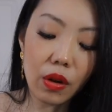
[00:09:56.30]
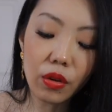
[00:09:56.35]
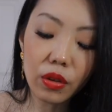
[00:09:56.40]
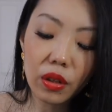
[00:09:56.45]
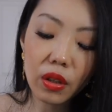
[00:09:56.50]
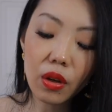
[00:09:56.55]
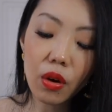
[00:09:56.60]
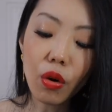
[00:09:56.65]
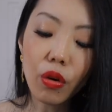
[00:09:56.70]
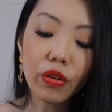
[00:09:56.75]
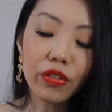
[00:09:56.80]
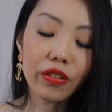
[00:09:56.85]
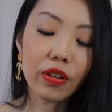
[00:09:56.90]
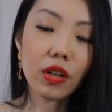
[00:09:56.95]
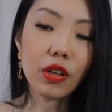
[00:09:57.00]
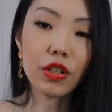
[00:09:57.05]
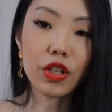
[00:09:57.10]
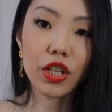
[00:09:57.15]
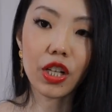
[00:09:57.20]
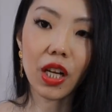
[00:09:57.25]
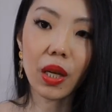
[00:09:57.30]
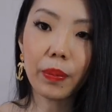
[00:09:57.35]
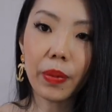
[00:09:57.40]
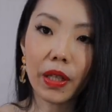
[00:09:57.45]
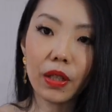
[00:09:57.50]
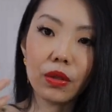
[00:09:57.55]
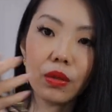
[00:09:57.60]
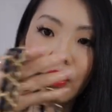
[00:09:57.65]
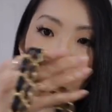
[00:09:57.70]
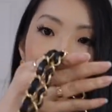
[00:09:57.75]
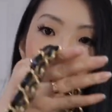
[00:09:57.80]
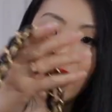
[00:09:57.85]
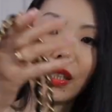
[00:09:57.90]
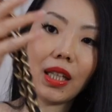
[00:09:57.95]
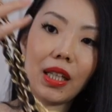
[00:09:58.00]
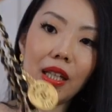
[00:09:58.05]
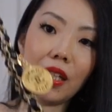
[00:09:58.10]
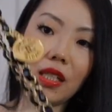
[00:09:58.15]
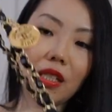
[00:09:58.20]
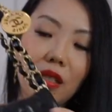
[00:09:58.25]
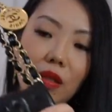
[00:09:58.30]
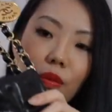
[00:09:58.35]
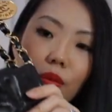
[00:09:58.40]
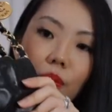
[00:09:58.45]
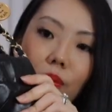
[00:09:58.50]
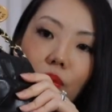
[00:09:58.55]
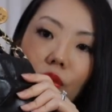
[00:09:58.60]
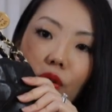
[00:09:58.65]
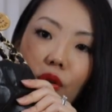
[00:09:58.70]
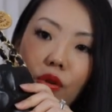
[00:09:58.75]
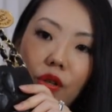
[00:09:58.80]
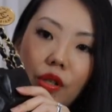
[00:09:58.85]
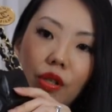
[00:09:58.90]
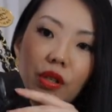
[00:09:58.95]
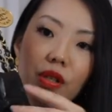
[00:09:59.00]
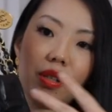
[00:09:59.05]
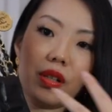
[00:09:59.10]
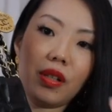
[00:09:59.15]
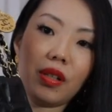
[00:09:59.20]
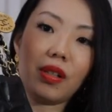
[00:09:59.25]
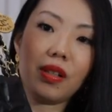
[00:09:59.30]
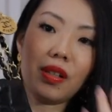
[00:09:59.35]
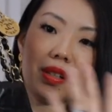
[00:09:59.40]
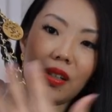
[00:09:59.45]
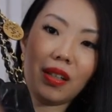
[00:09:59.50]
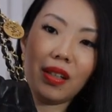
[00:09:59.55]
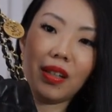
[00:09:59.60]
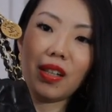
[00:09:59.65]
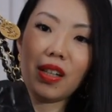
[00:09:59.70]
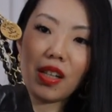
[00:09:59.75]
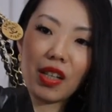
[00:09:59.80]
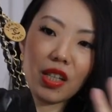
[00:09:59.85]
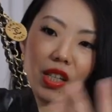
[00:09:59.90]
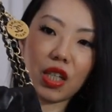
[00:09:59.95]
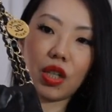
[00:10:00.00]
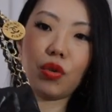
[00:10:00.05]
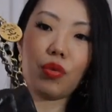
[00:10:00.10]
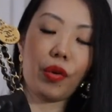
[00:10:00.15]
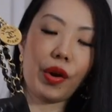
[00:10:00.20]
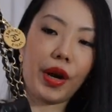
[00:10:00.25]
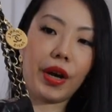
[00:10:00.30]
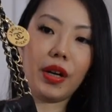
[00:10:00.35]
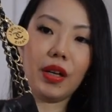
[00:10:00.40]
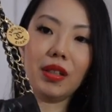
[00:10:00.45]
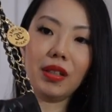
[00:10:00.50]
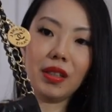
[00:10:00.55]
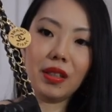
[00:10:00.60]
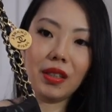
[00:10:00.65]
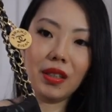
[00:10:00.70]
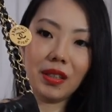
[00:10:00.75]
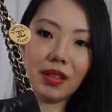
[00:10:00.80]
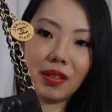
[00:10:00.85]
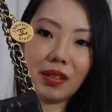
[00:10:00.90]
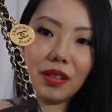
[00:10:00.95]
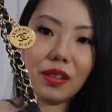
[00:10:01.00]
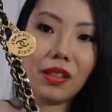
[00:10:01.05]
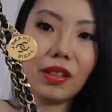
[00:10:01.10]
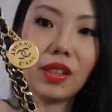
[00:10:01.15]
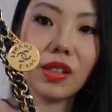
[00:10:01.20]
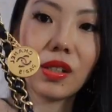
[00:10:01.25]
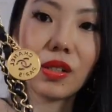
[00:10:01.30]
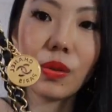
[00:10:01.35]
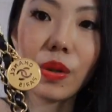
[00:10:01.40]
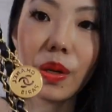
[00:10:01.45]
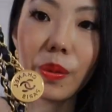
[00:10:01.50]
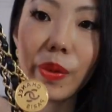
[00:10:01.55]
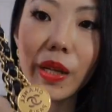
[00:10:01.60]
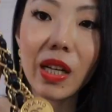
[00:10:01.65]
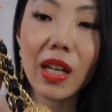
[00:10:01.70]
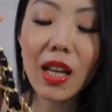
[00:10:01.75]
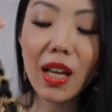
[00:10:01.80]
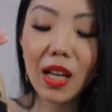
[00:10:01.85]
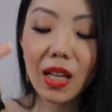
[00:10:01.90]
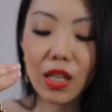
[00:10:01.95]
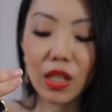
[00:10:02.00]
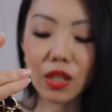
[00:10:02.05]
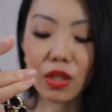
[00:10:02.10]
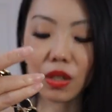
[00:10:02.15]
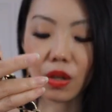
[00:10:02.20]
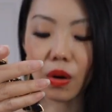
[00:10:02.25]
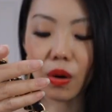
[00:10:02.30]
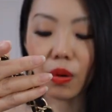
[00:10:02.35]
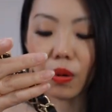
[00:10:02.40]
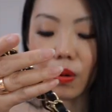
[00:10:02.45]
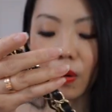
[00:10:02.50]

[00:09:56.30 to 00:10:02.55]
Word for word: the overall shape, I do like that it's more square. You know what I mean? So